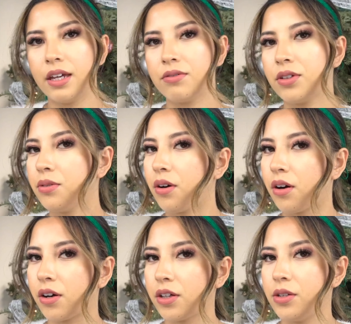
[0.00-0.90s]
If you
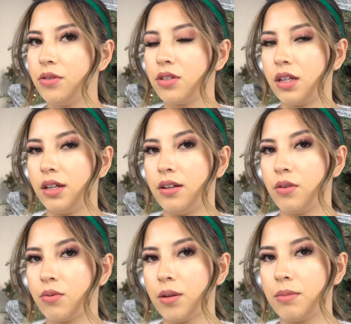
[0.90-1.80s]
are
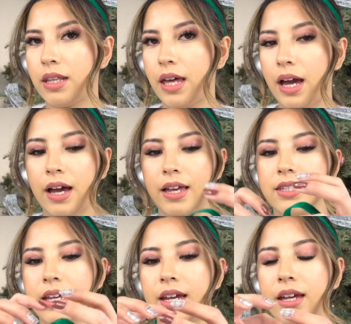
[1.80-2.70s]
using ribbon that
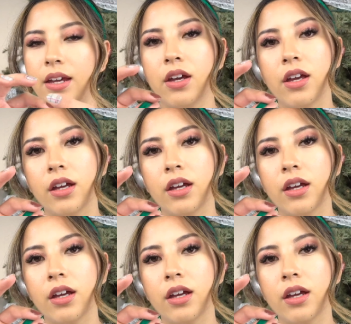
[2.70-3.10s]
has a